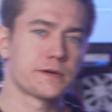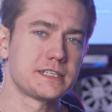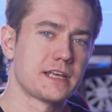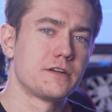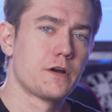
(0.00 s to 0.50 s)

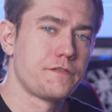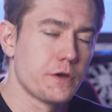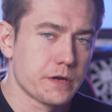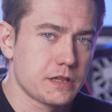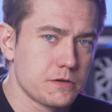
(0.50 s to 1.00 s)
Reece. I don't know if
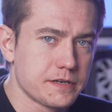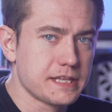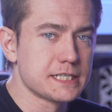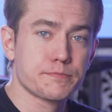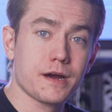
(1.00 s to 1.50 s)
you included
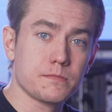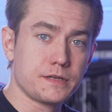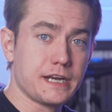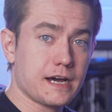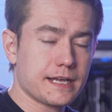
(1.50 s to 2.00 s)
this,
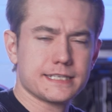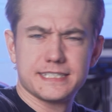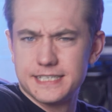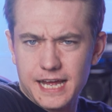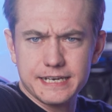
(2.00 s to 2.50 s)
probably not,
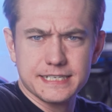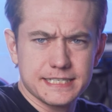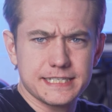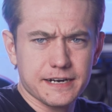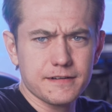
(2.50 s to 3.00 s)
because it's not
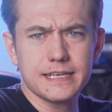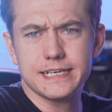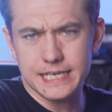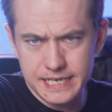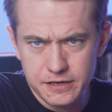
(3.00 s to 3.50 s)

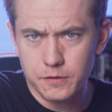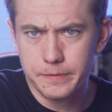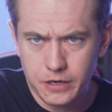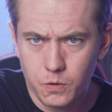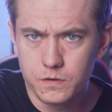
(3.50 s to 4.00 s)
necessarily a deal,
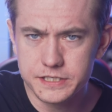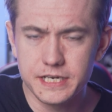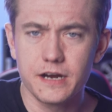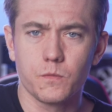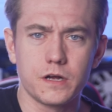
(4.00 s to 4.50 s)
but
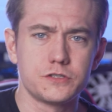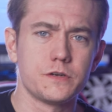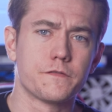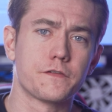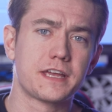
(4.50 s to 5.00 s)
Corsair wants
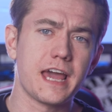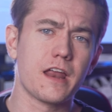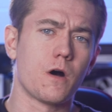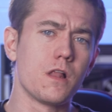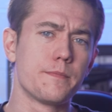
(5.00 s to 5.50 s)
you to
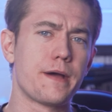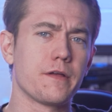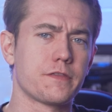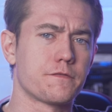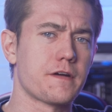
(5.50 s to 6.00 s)
forget all
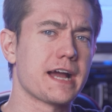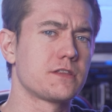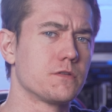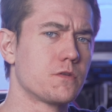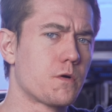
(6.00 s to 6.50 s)
about the
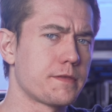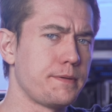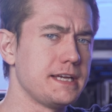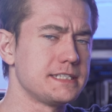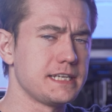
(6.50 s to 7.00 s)
Fractal North
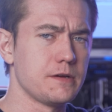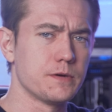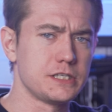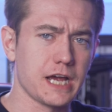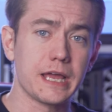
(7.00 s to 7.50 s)
PC,
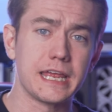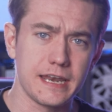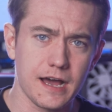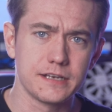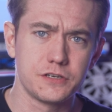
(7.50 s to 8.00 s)
which I
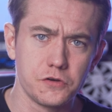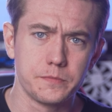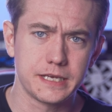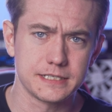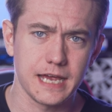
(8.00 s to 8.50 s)
cannot
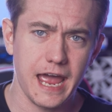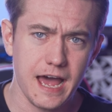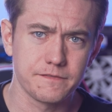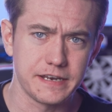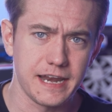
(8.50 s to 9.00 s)
do because I
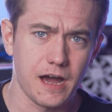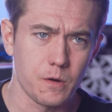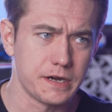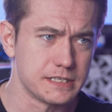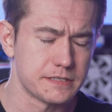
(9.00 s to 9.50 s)
have it
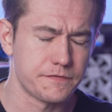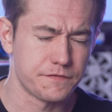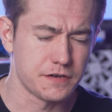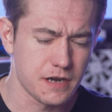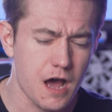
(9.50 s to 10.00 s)
now and it's
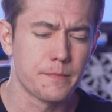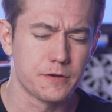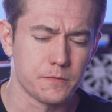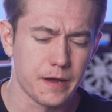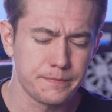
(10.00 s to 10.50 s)

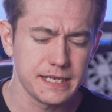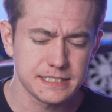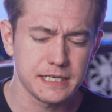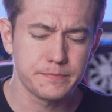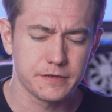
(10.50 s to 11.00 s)
phenomenal. My
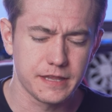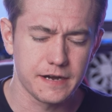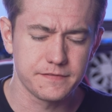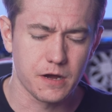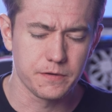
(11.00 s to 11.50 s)
PC build
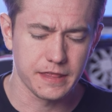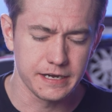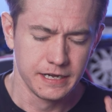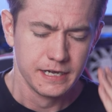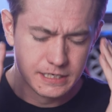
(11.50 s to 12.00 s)
that I've done with
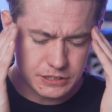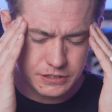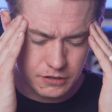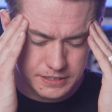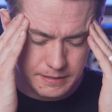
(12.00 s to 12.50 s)
it
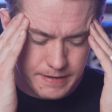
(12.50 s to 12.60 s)
just looks